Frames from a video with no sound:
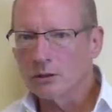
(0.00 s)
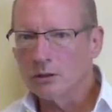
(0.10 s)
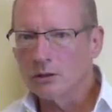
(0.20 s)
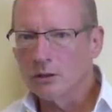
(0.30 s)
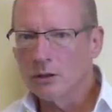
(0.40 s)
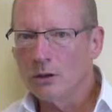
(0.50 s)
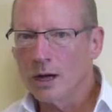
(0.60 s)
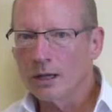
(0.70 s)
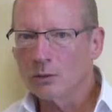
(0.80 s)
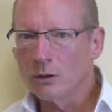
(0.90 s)
to
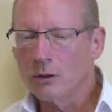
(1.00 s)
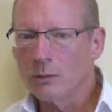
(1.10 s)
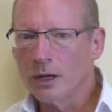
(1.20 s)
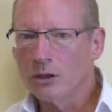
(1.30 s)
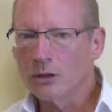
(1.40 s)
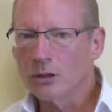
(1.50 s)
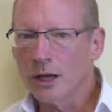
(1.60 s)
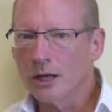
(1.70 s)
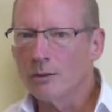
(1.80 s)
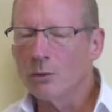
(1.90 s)
interact with the patient
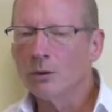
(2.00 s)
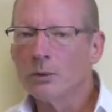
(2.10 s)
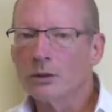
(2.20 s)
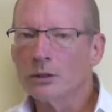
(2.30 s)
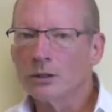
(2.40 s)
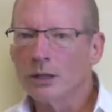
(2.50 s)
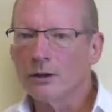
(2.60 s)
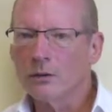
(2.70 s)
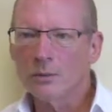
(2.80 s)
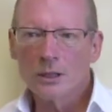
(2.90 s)
on a more personal
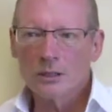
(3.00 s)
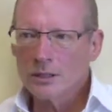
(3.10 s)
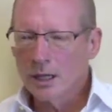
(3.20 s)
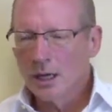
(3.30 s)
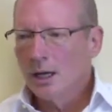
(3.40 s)
level because